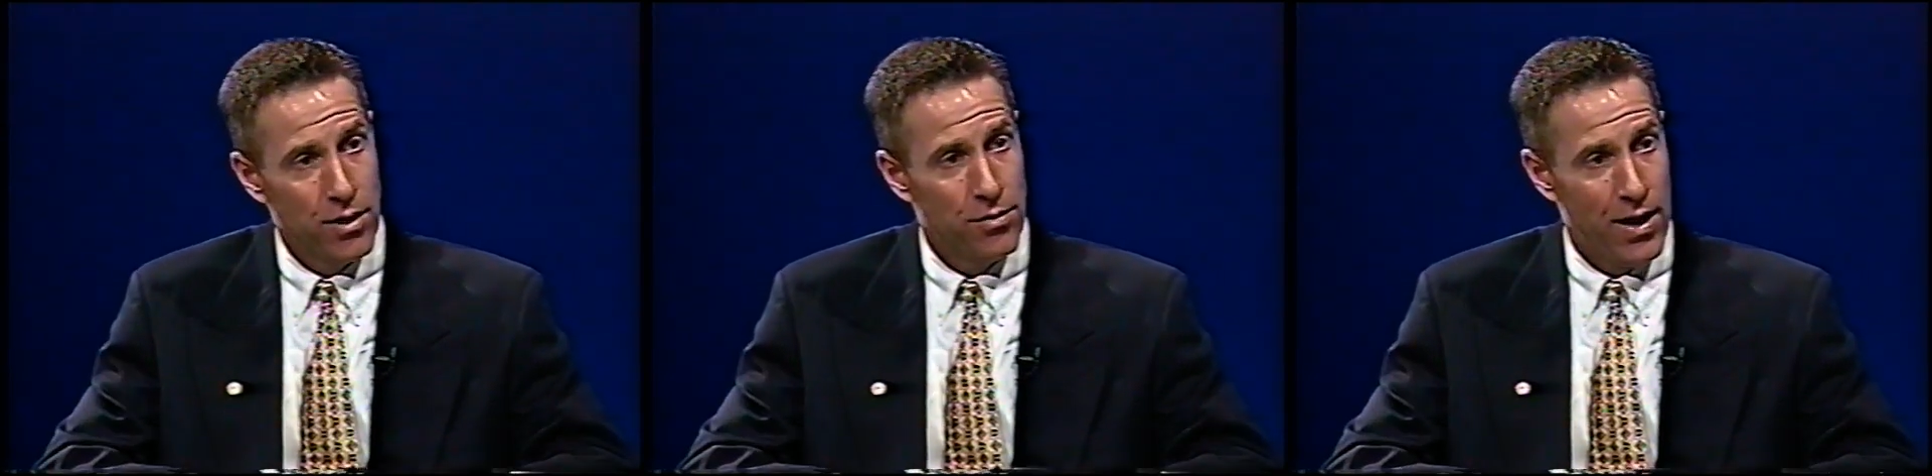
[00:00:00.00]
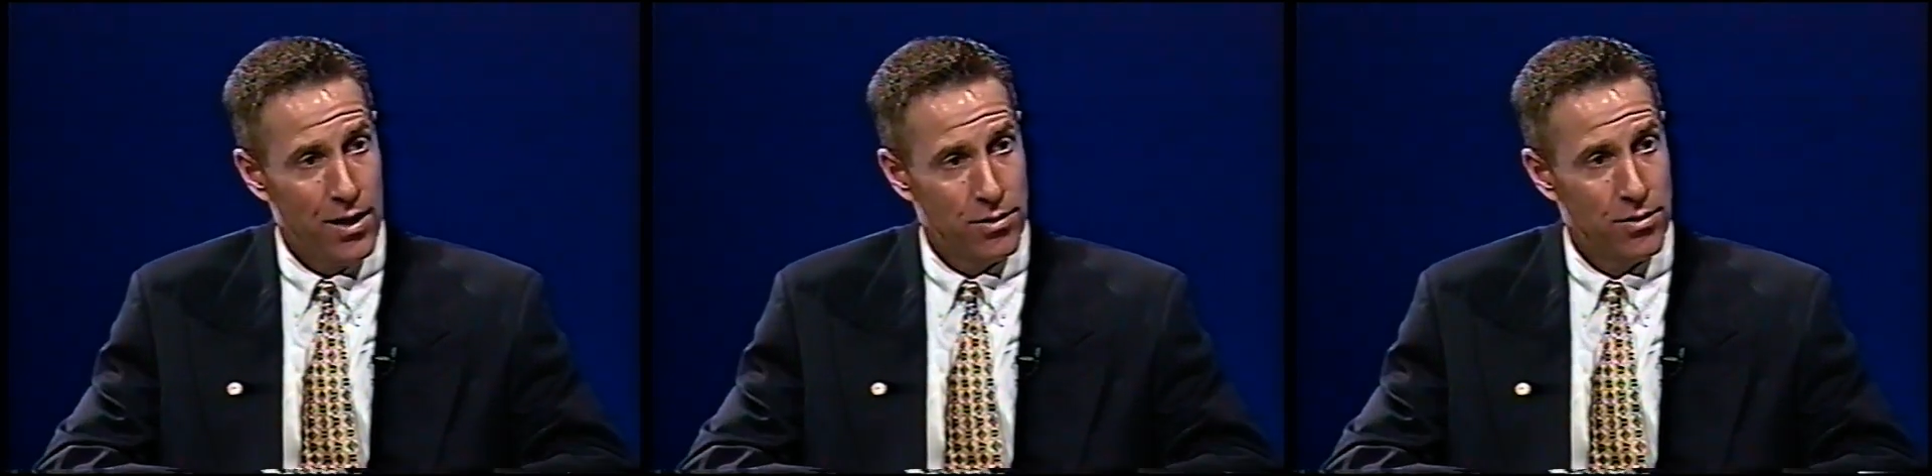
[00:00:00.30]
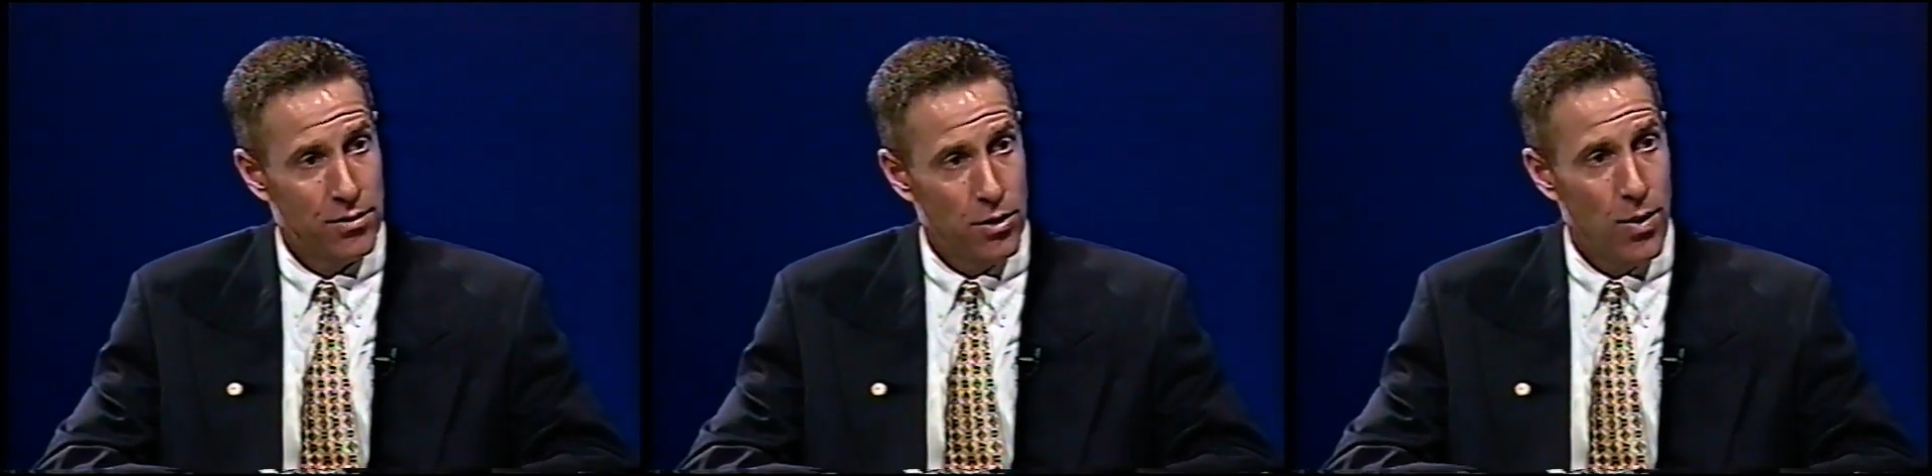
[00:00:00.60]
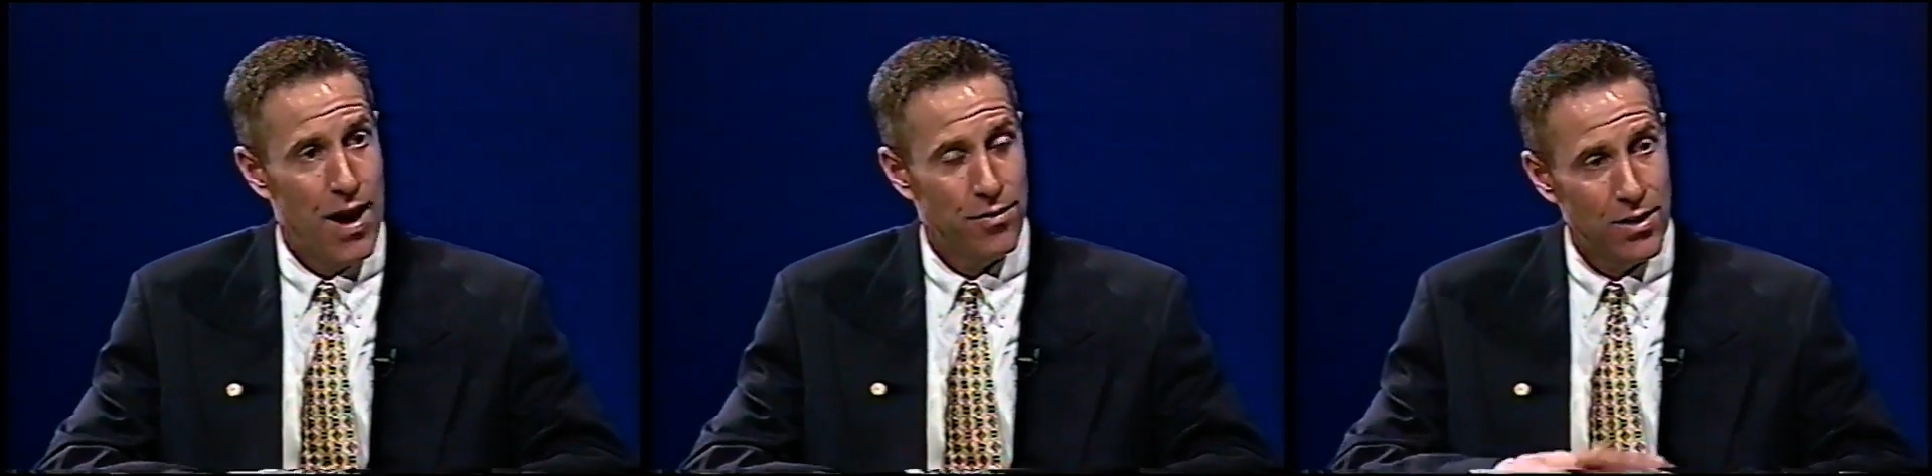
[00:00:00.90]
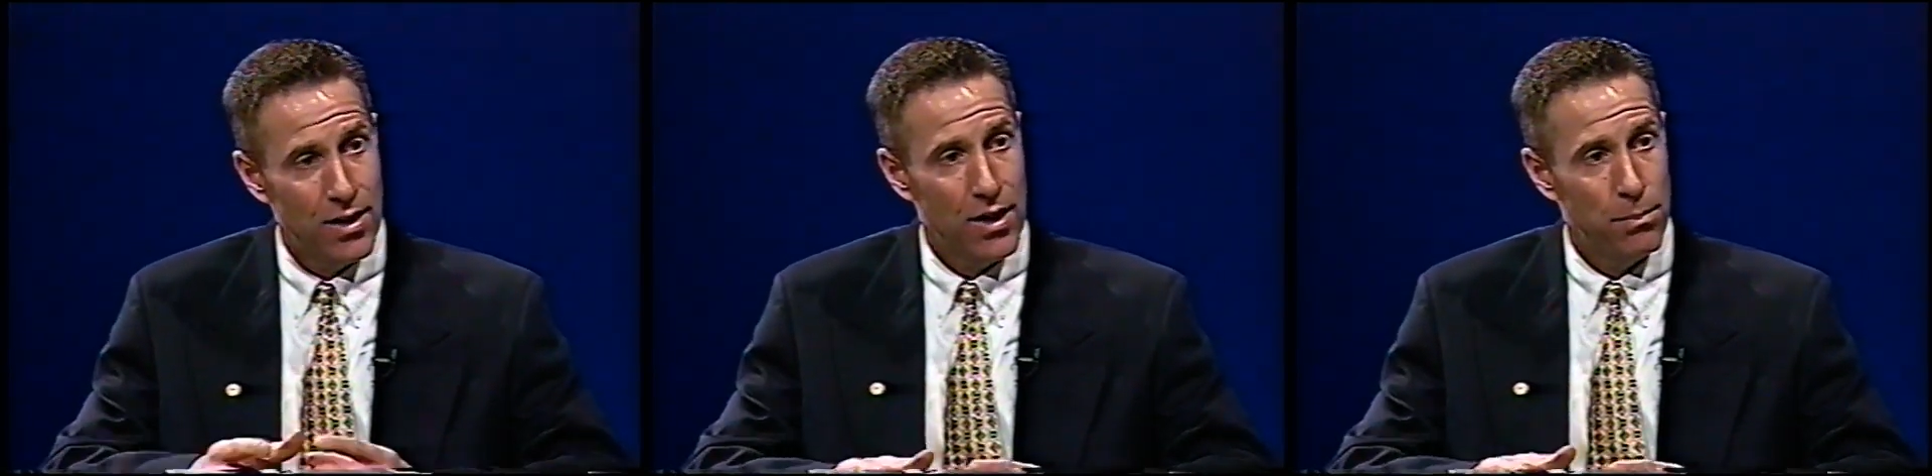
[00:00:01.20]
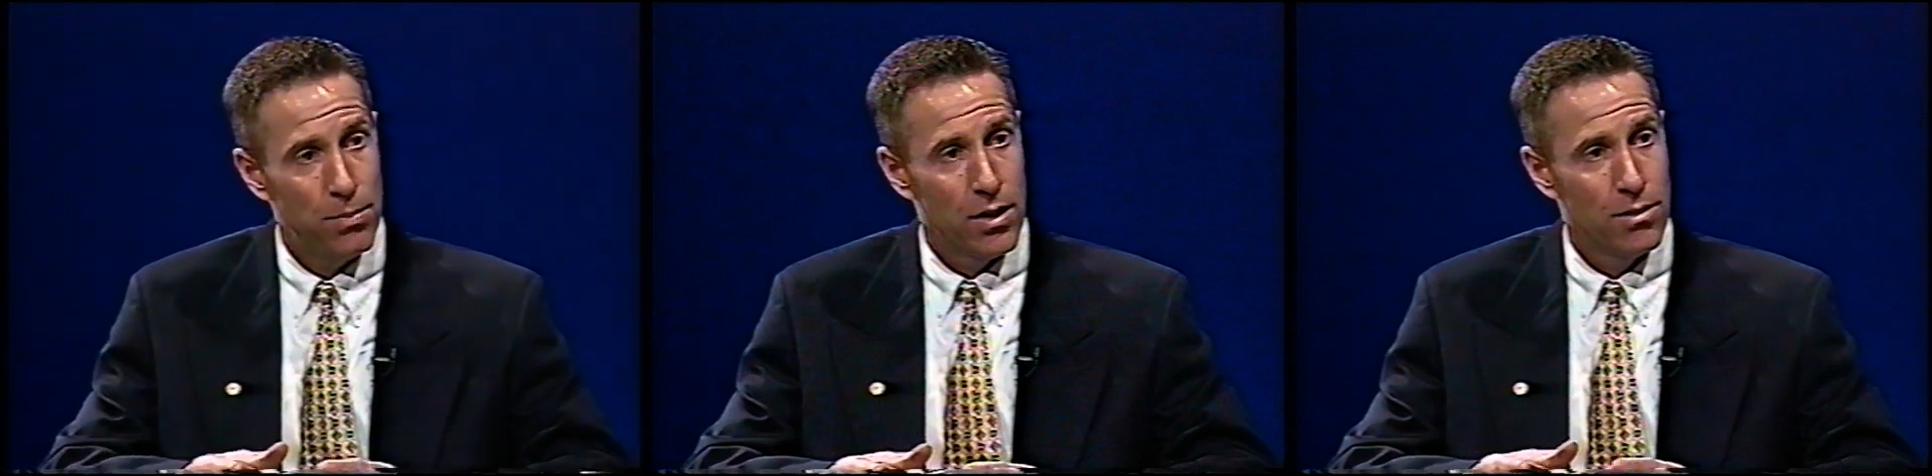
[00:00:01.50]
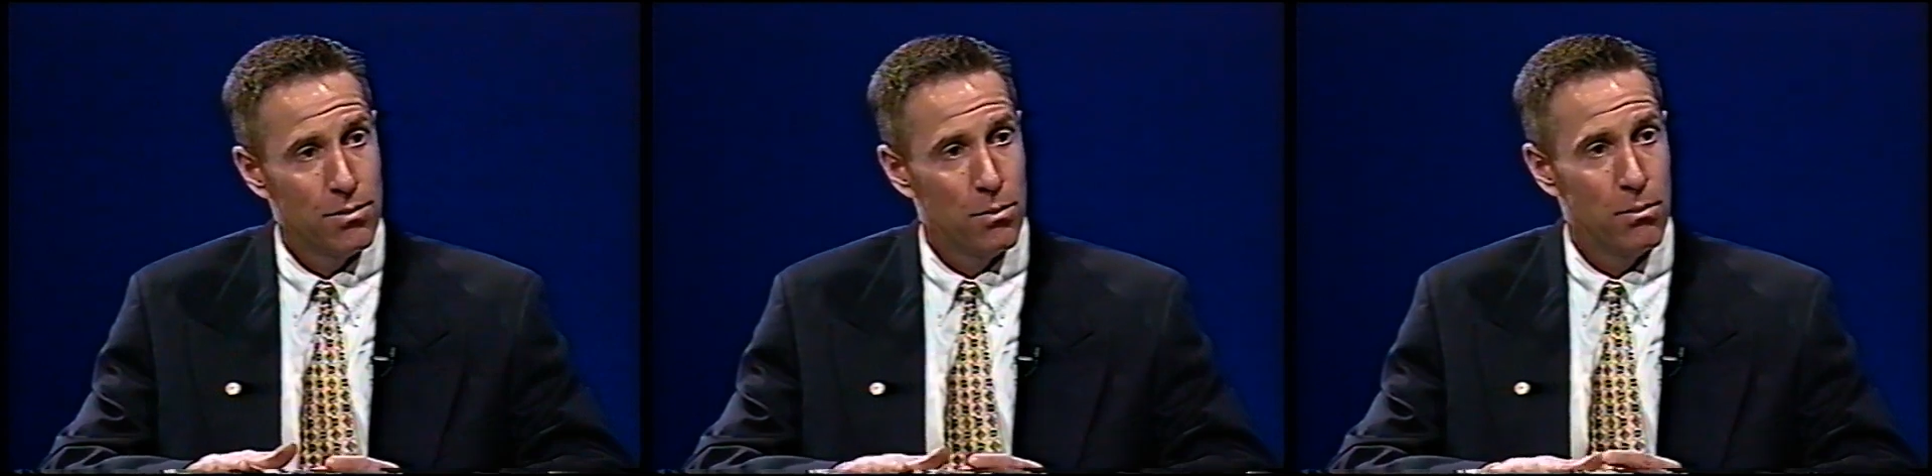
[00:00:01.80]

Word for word: advance. You have to keep uh,